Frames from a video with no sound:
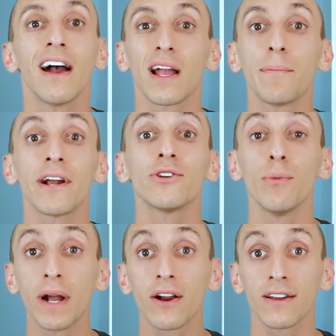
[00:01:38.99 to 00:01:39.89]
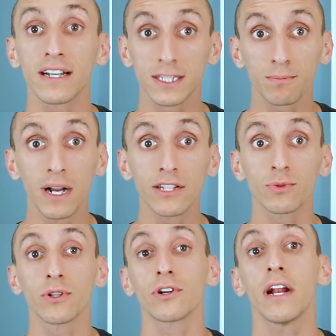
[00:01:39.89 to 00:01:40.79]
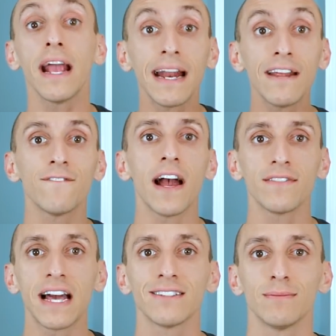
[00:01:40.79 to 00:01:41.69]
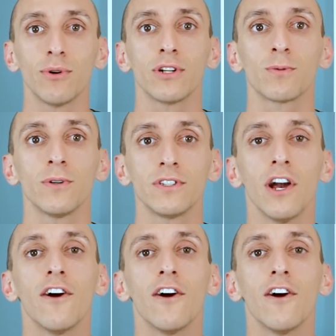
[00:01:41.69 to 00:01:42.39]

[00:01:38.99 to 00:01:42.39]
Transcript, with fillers: compared to American Express where you'll earn 85,000 bonus points